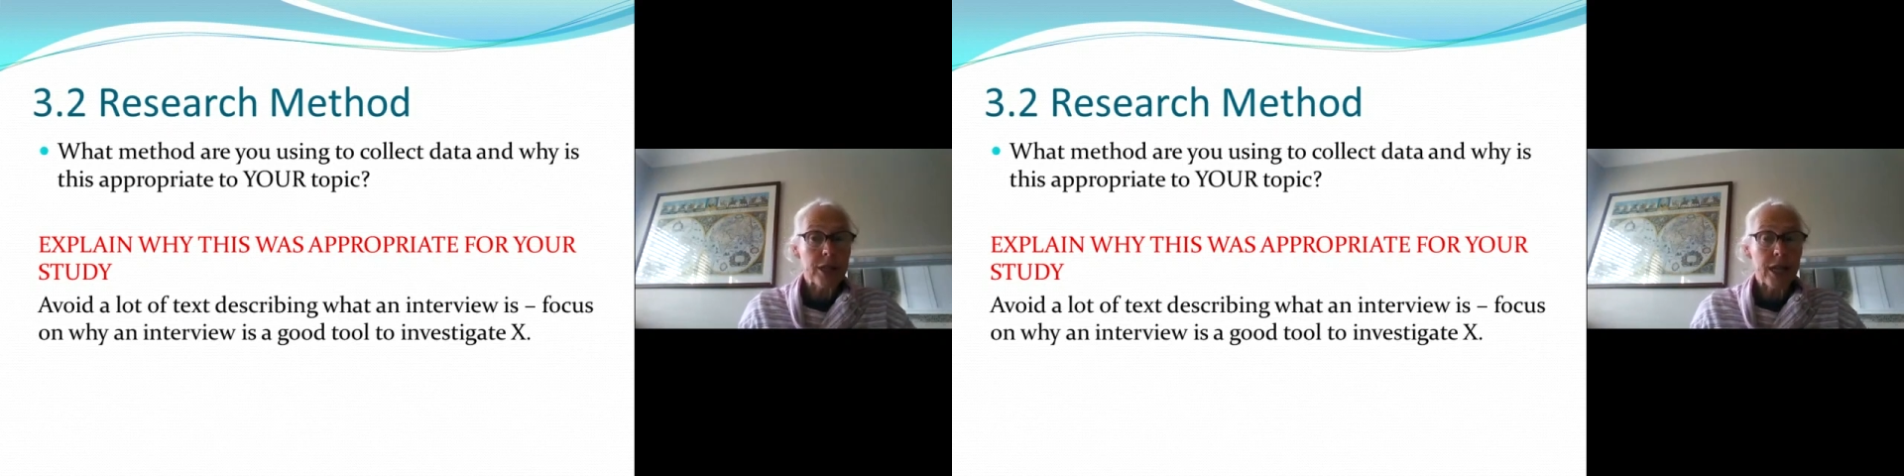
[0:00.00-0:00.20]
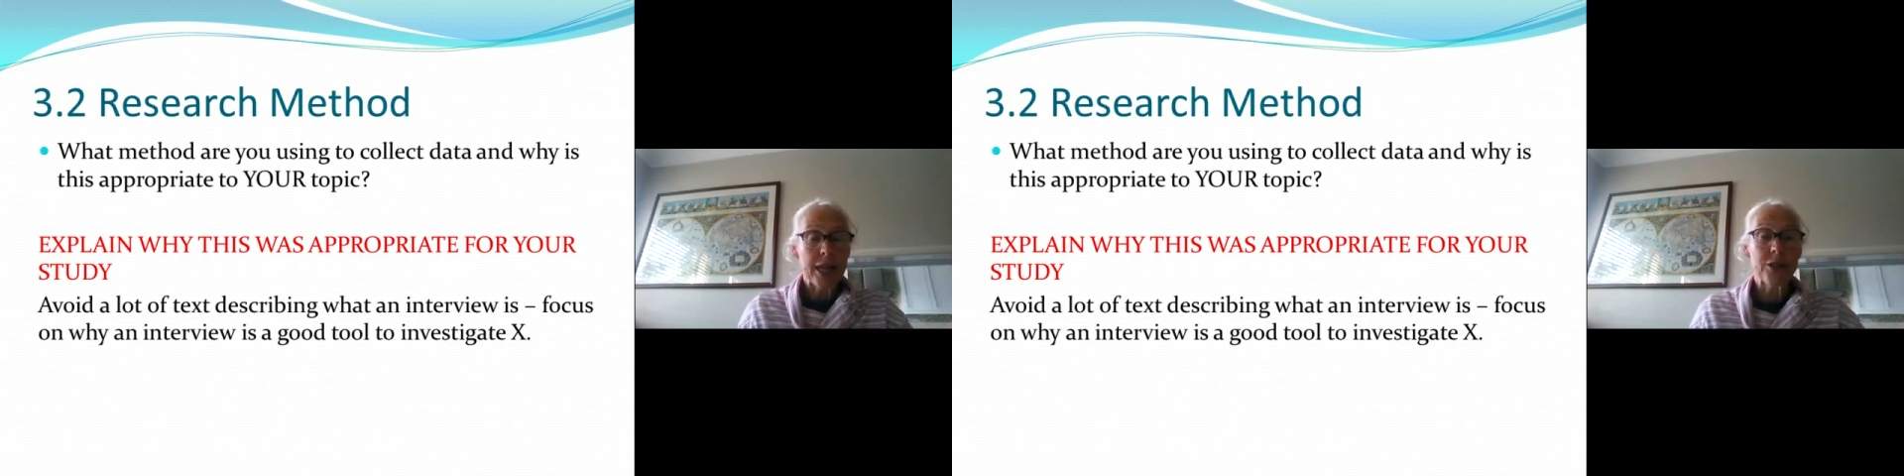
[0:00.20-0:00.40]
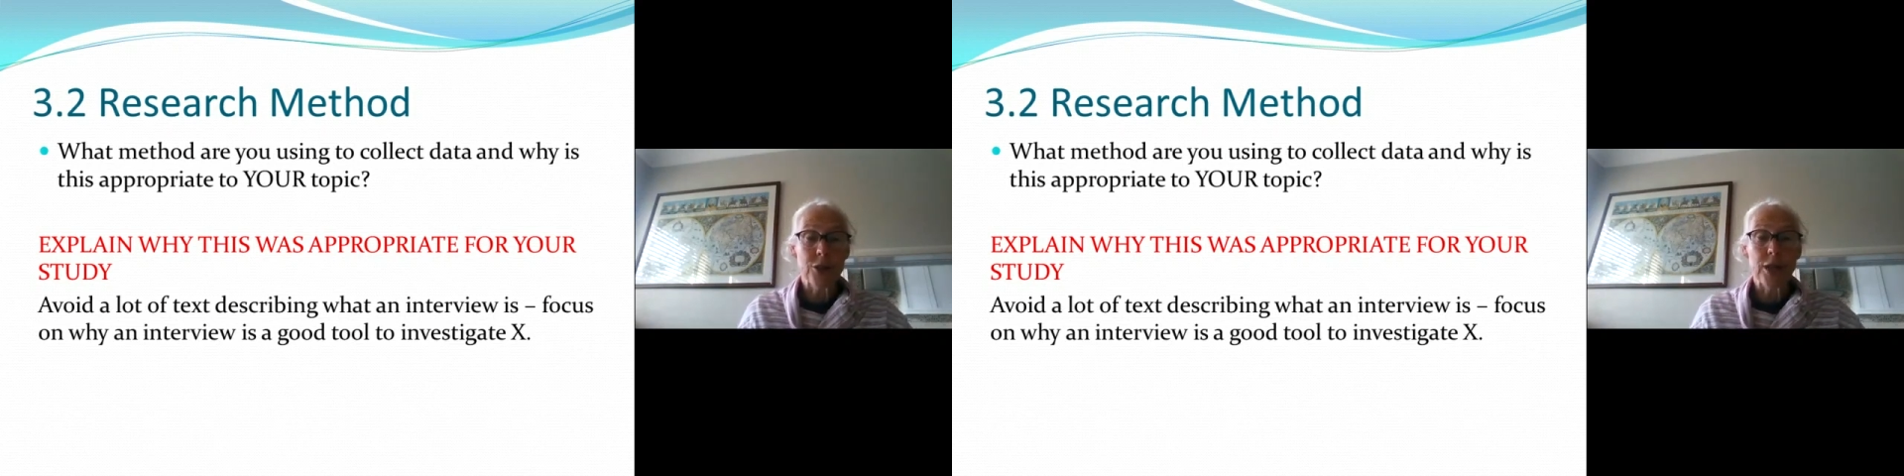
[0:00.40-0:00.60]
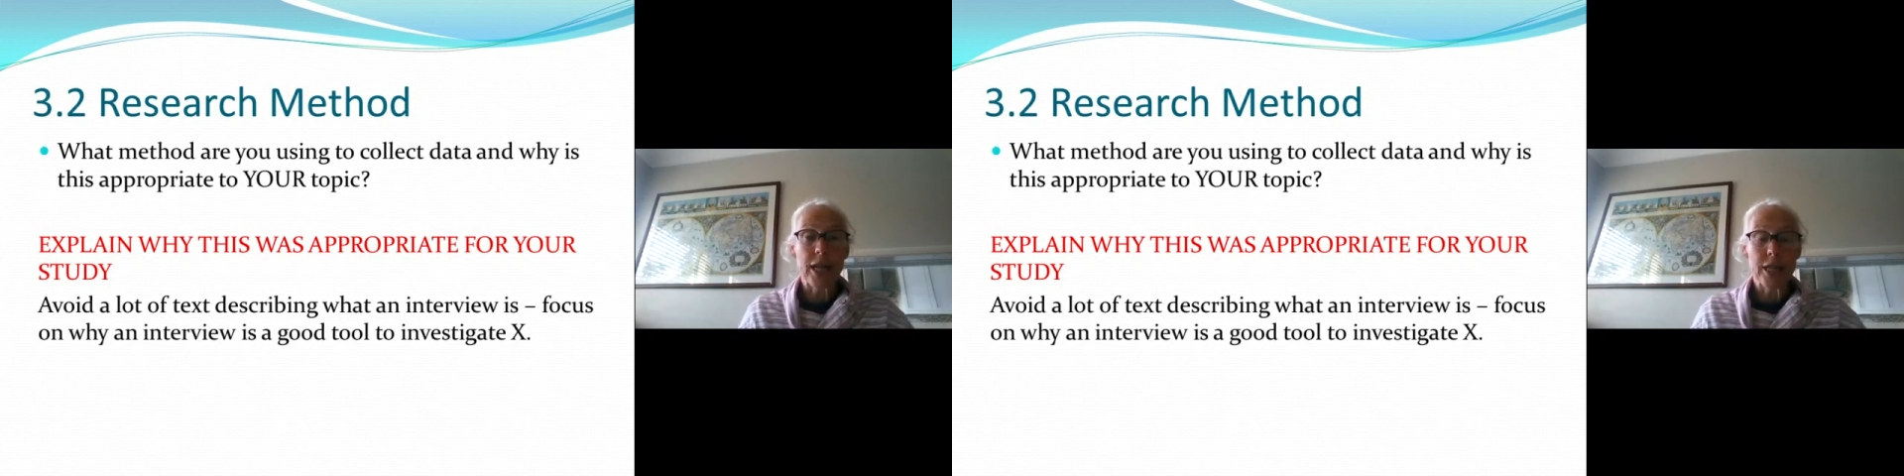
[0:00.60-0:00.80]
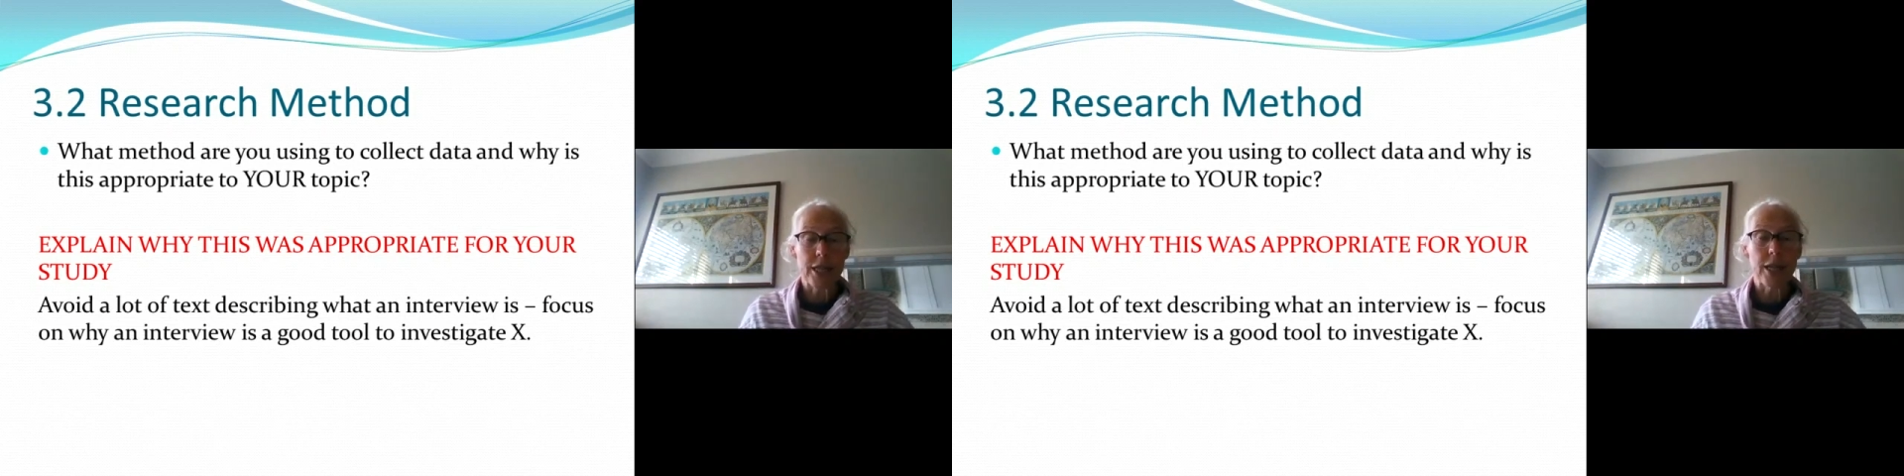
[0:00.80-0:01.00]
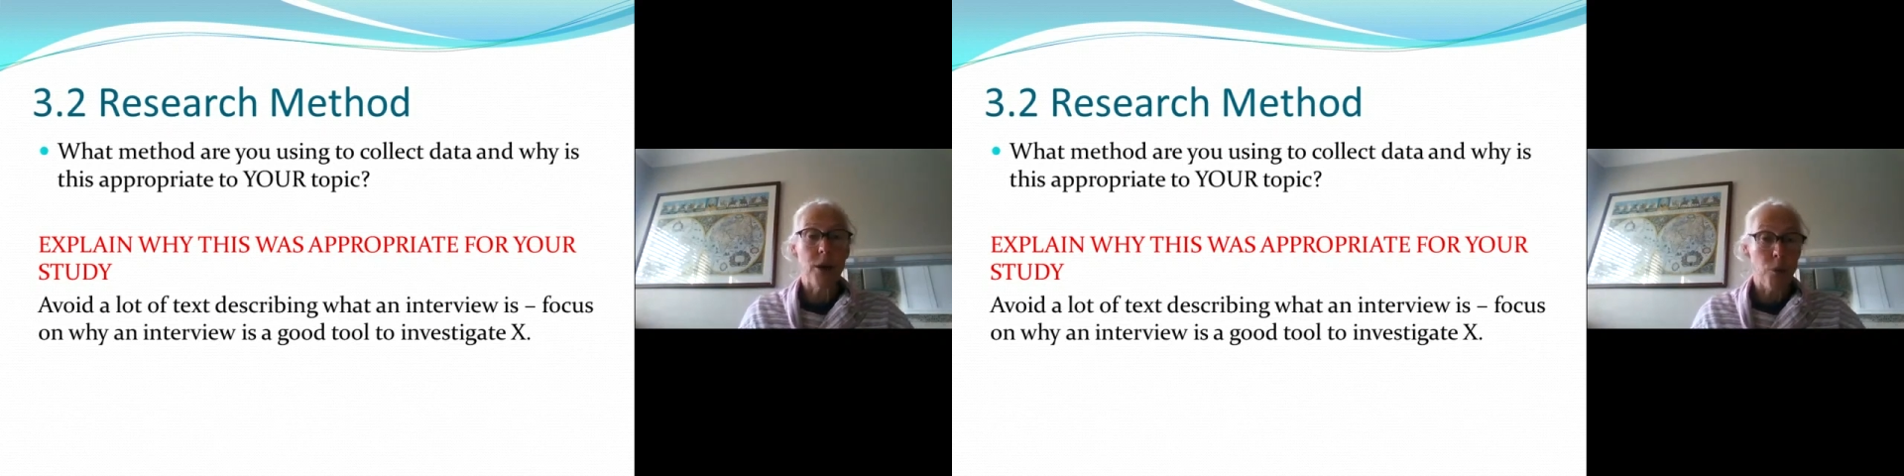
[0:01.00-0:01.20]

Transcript: to collect your data